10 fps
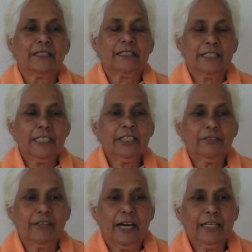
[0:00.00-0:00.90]
the deity
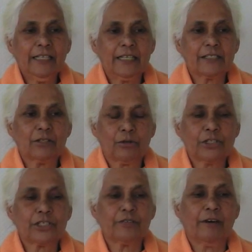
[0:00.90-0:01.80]
of that is
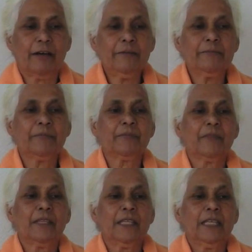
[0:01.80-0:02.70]
Lord Siva.
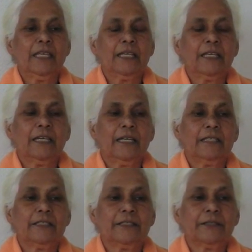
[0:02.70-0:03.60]

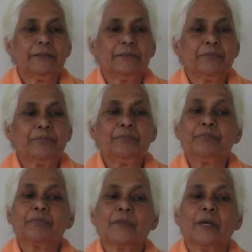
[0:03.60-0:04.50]
And the
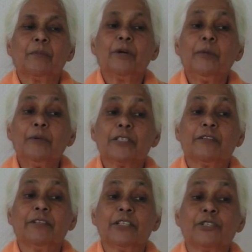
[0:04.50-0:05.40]
purpose
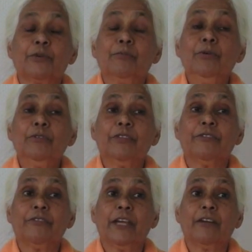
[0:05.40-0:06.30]
of it is remove the
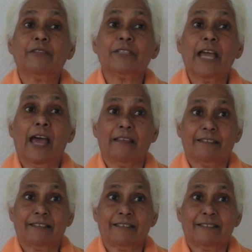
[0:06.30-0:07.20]
fear of
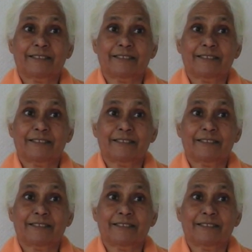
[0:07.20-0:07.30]
death.